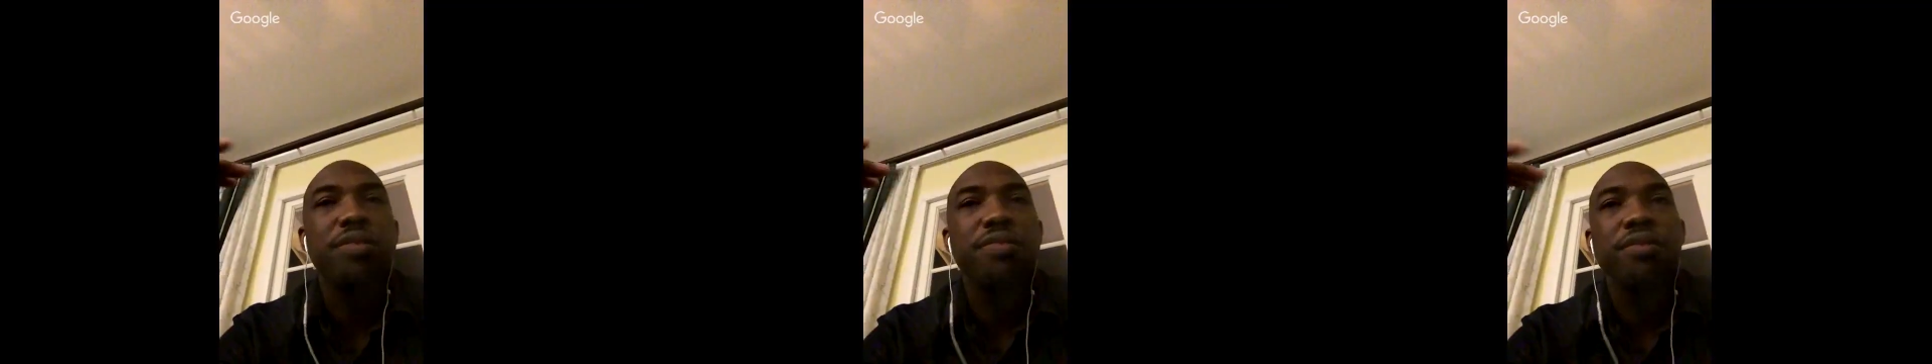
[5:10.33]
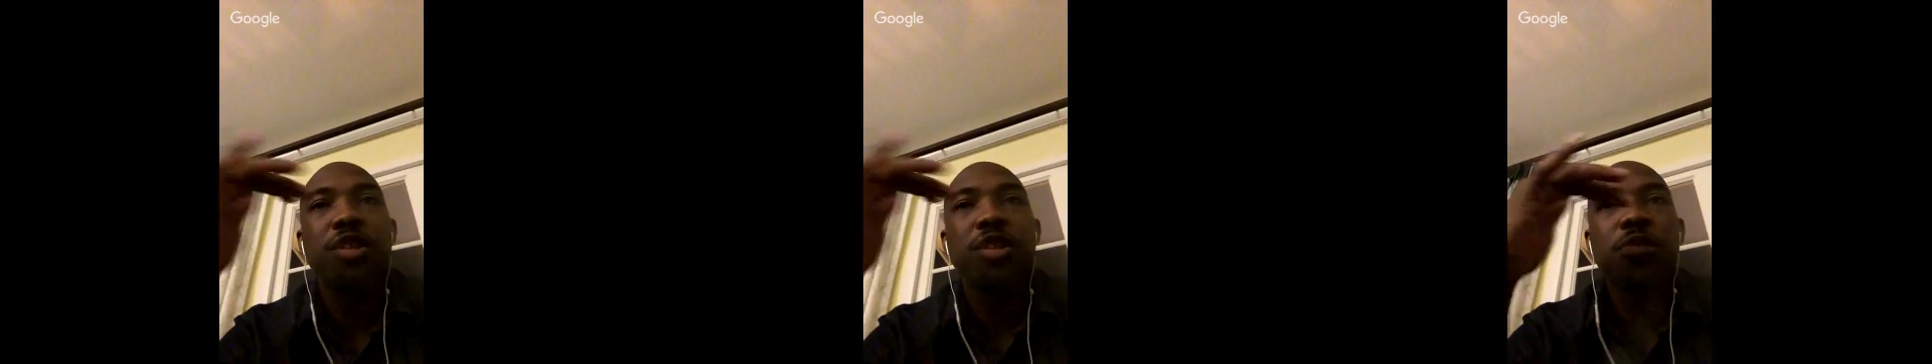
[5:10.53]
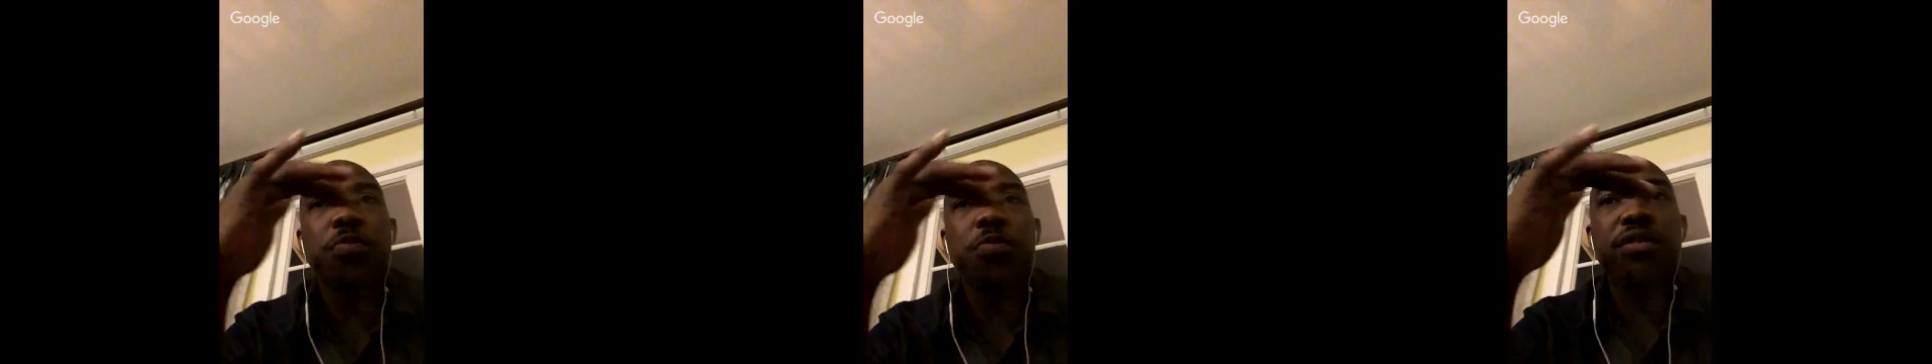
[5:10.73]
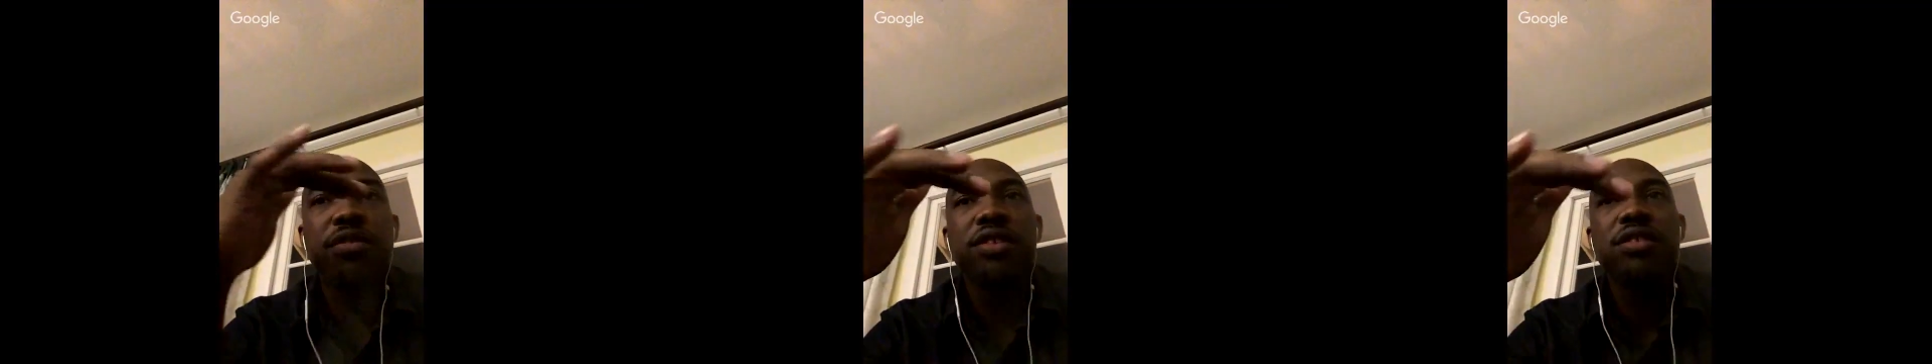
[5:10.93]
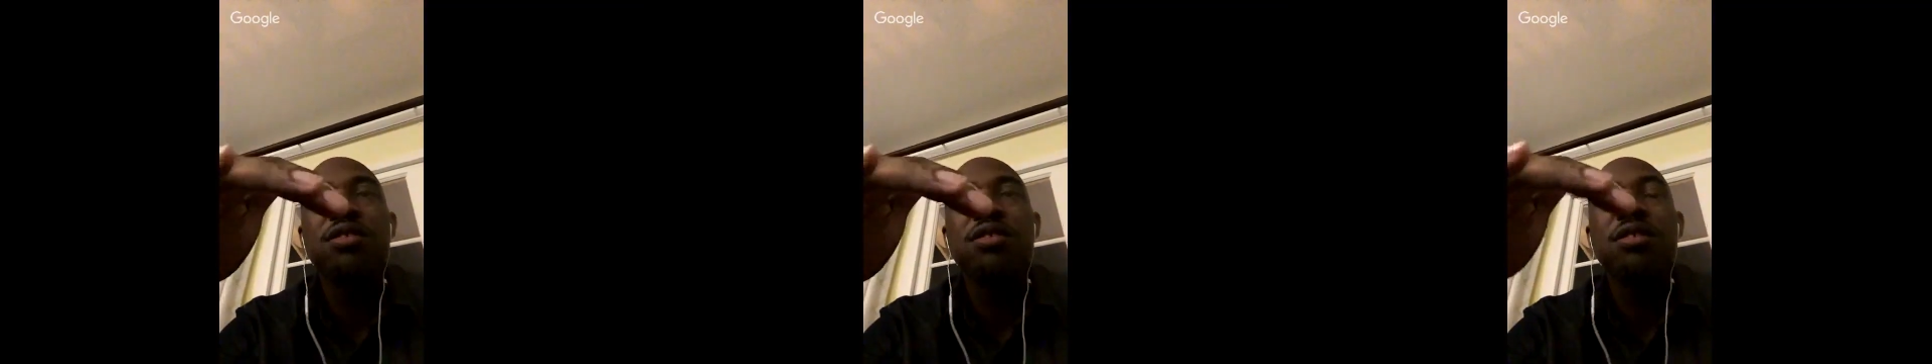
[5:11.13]
spirits
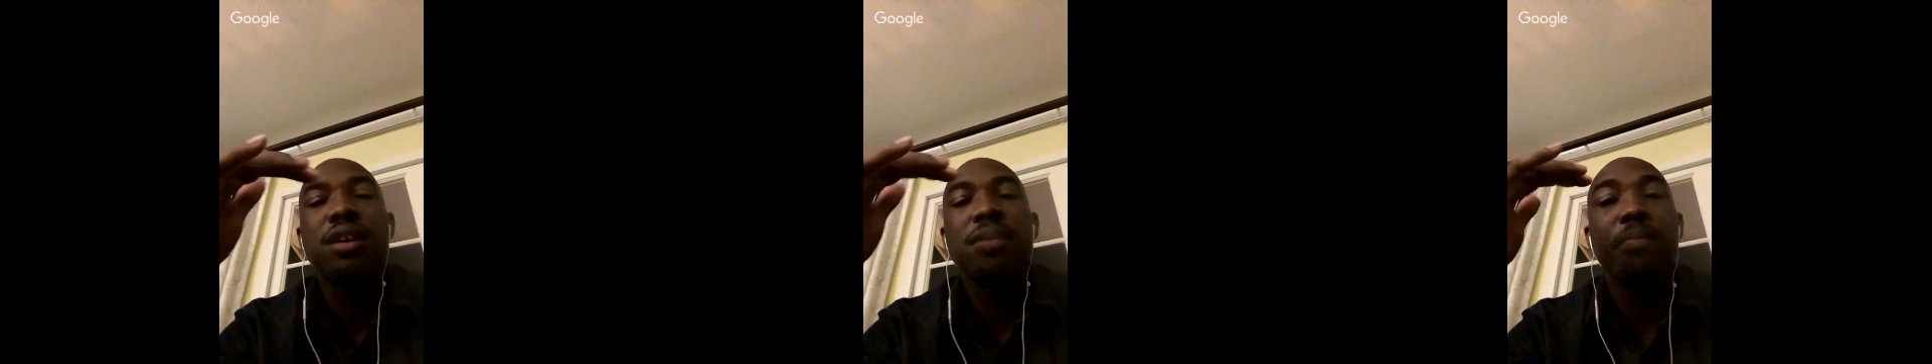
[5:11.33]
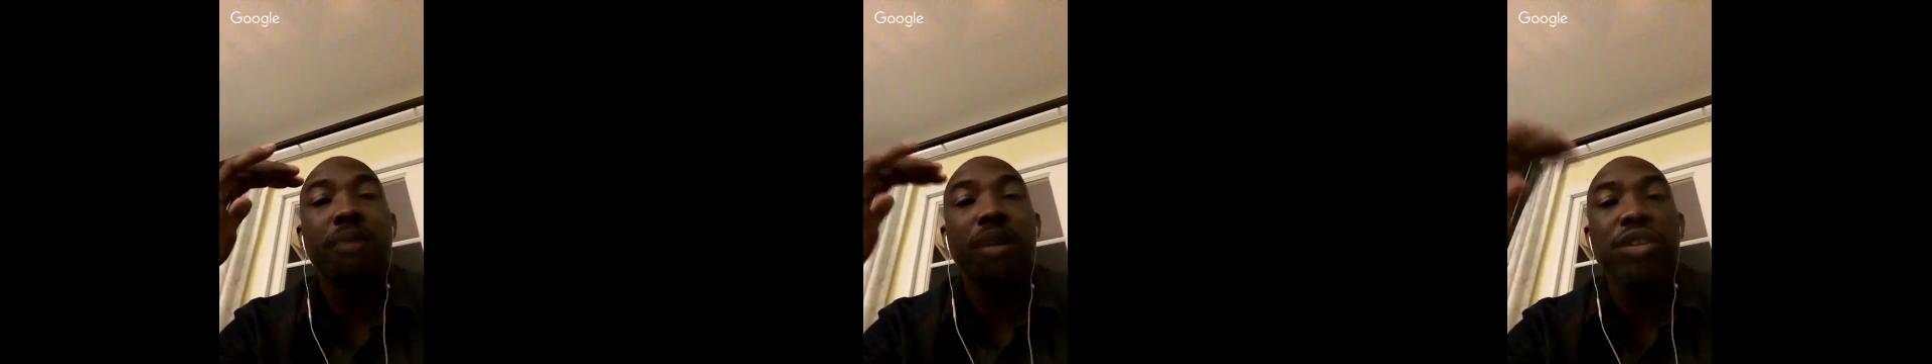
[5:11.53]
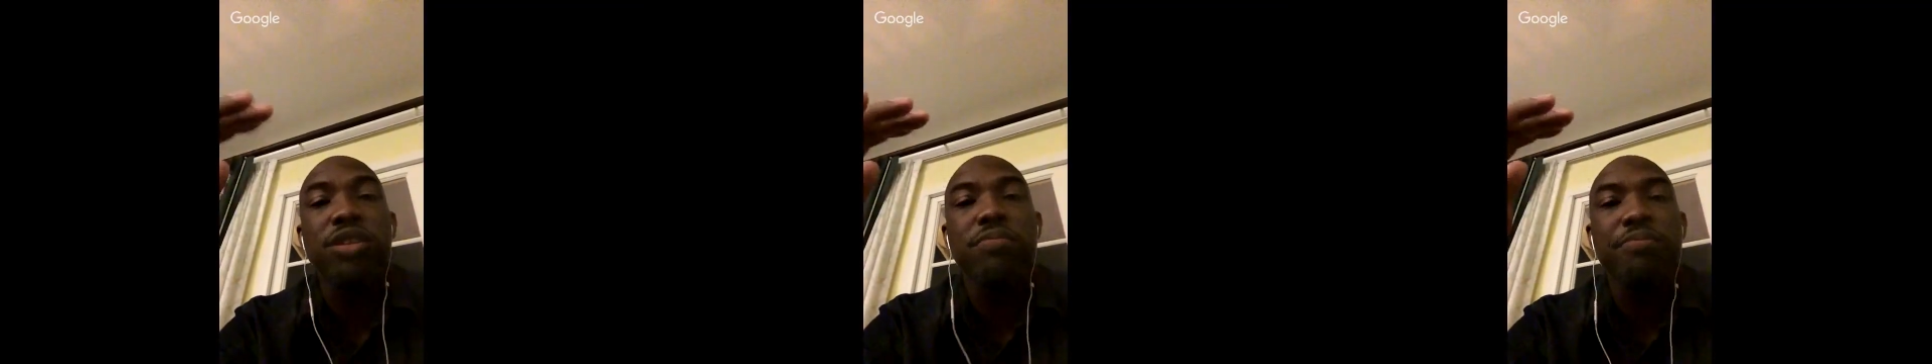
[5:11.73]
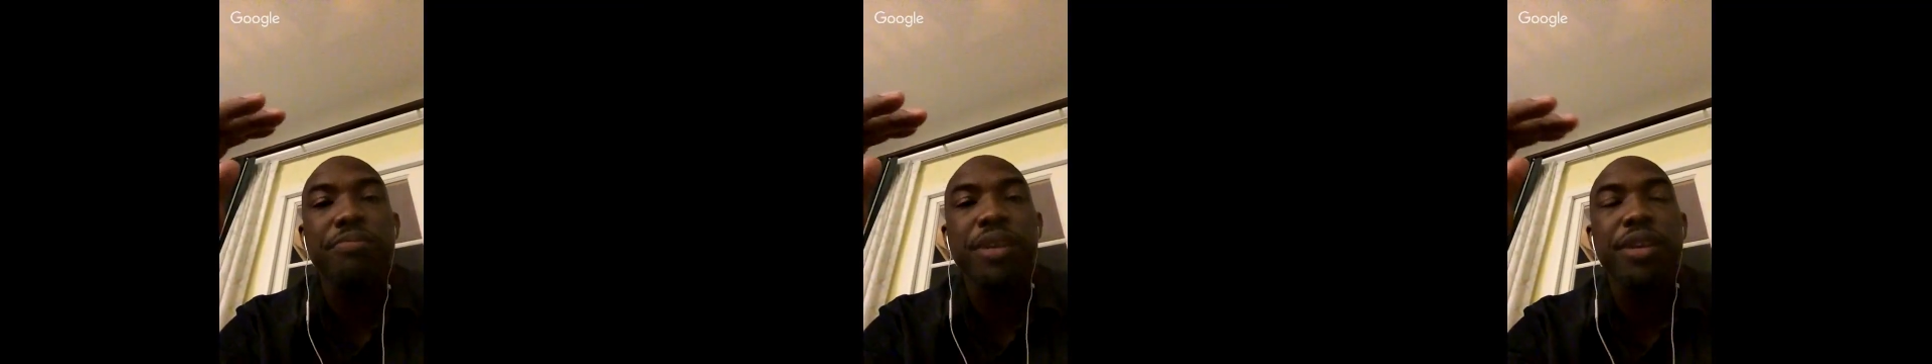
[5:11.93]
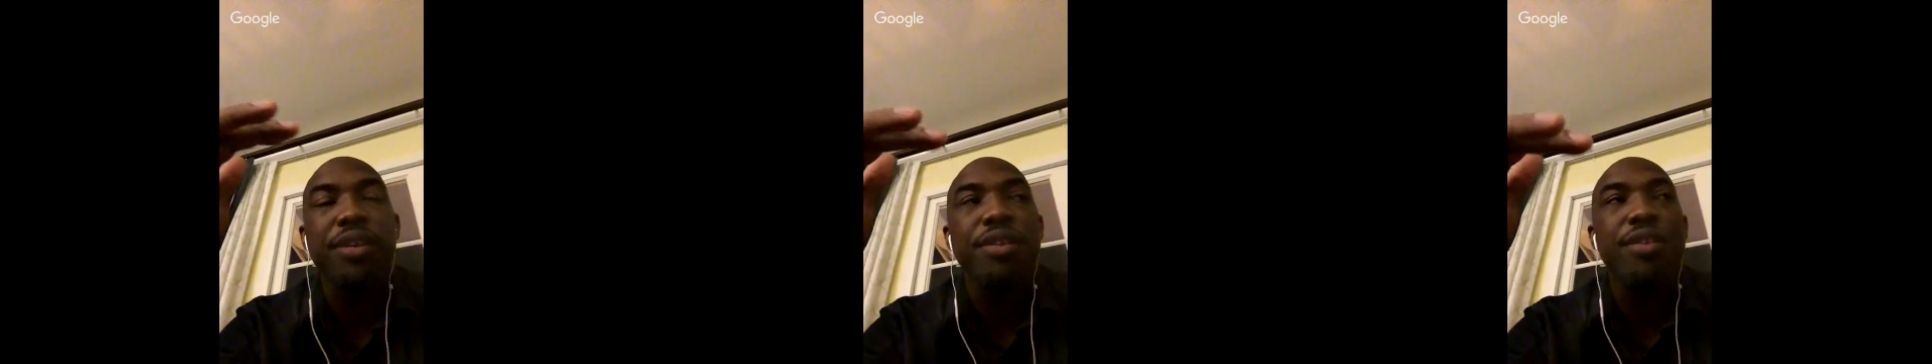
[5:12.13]
and a bunch of
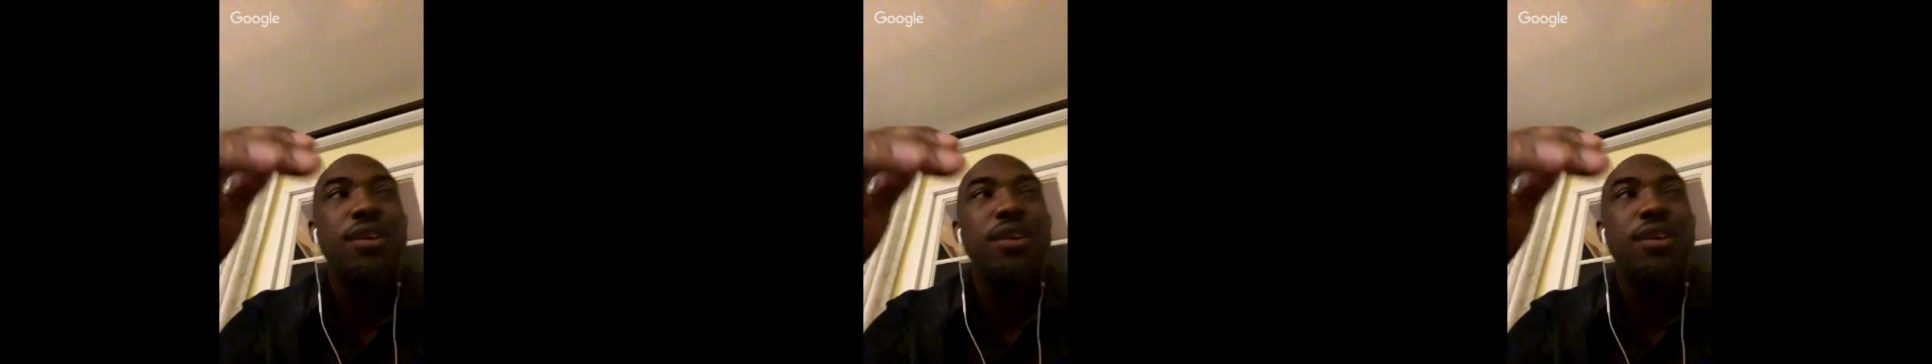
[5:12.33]
beer,